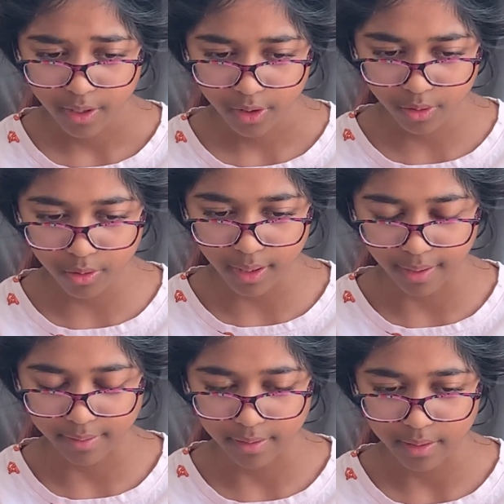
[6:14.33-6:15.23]

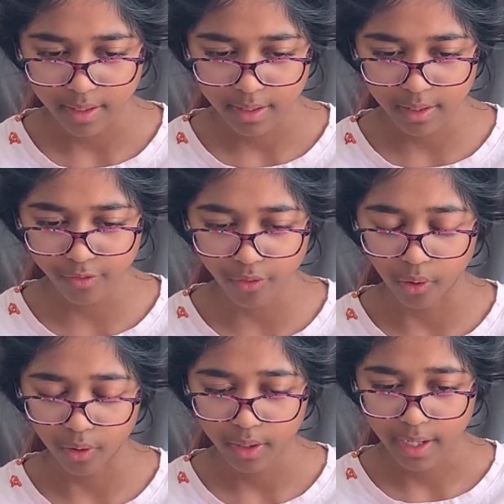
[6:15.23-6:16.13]
"Schoolhouses. There's
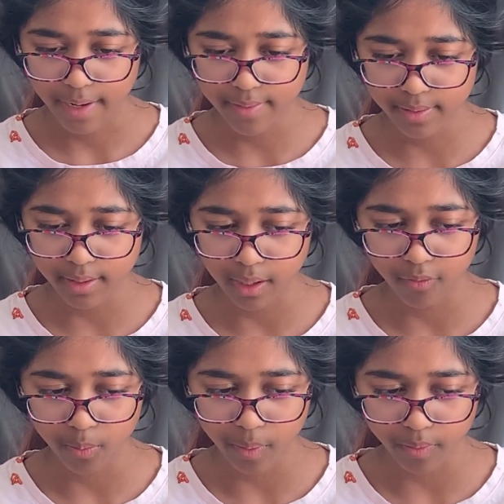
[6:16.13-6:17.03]
4. Everyone says
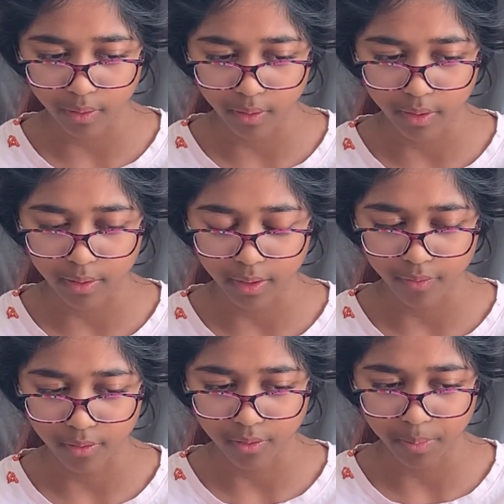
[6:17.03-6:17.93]
Hufflepuff are a lot of
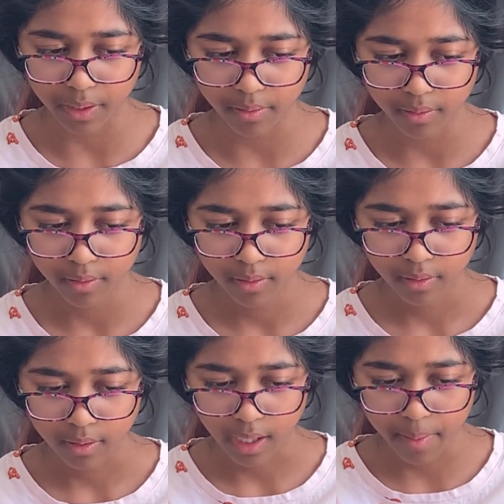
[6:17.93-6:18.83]
duffers, but
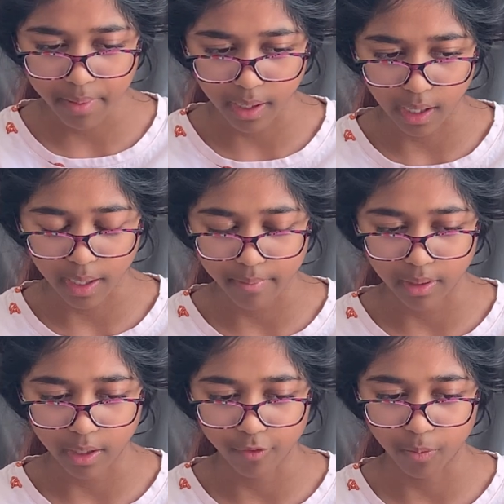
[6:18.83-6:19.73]
I bet I'm in
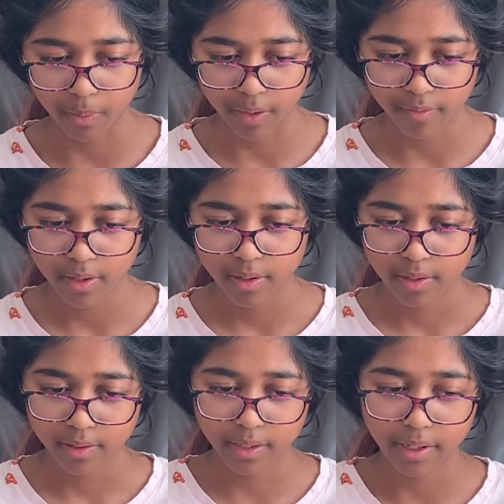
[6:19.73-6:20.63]
Hufflepuff,"
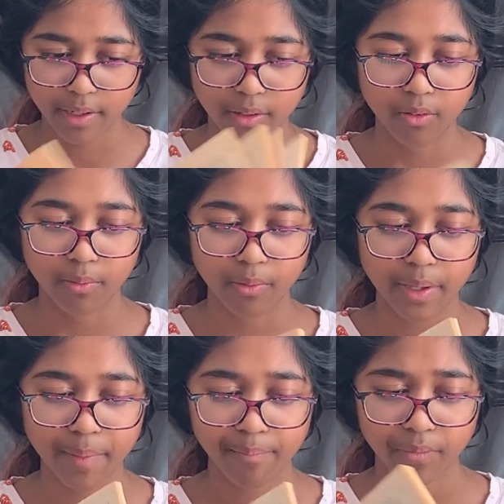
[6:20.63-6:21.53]
said Harry
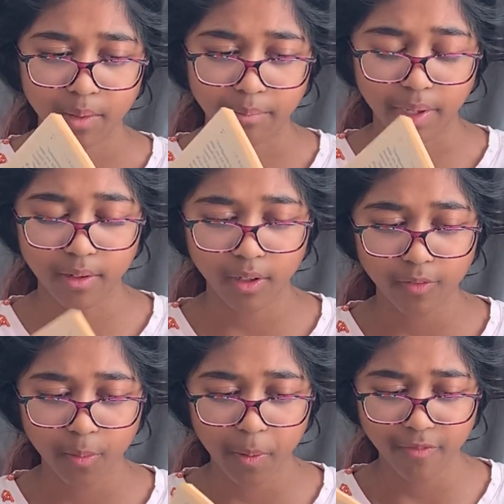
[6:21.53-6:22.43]
gloomily. "Better
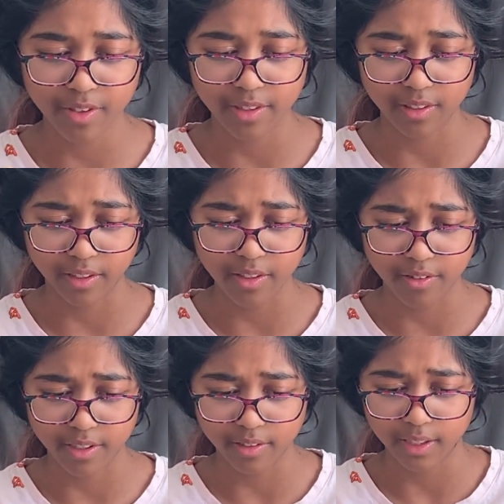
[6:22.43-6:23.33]
Hufflepuff than
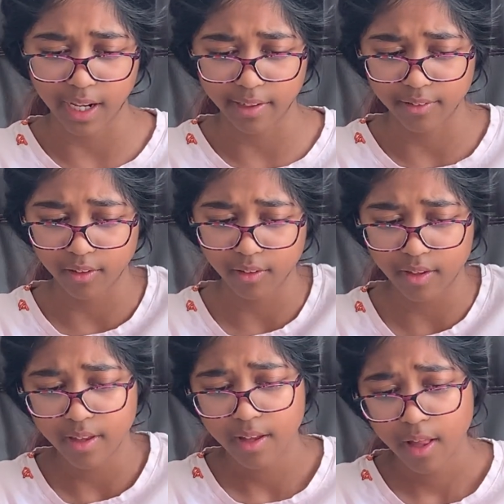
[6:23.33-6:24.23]
Slytherin," said Hagrid
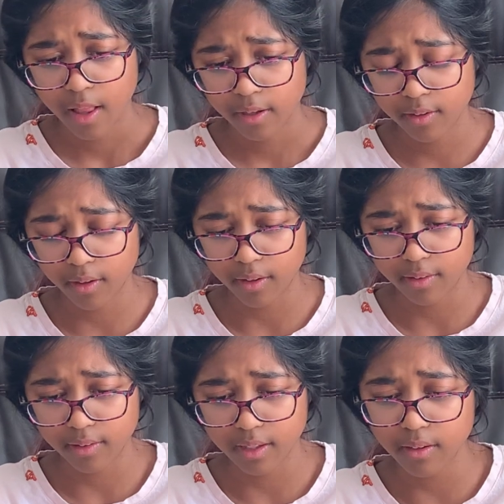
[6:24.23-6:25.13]
darkly. "There's not a
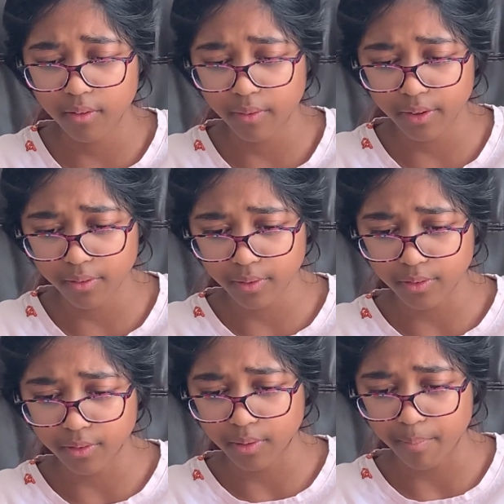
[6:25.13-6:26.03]
single witch or
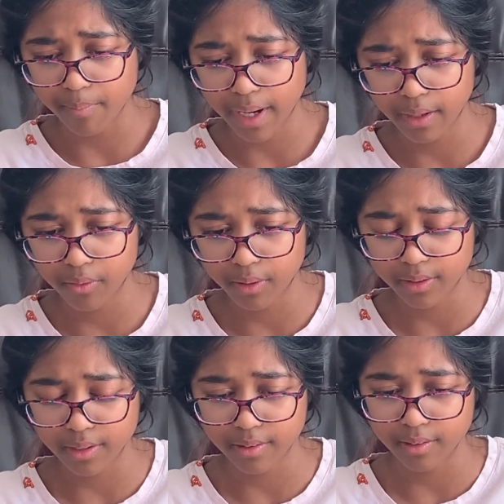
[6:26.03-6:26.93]
wizard who went bad who
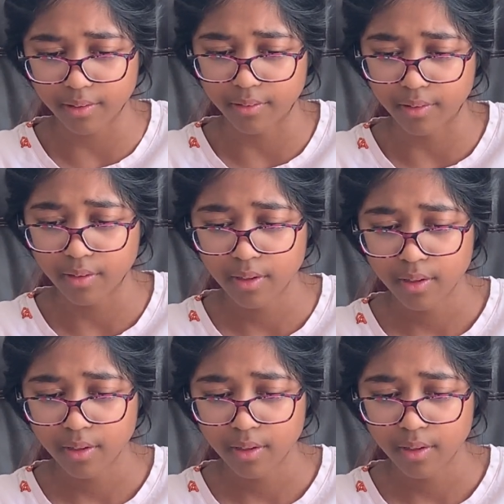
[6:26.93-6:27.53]
wasn't in Slytherin.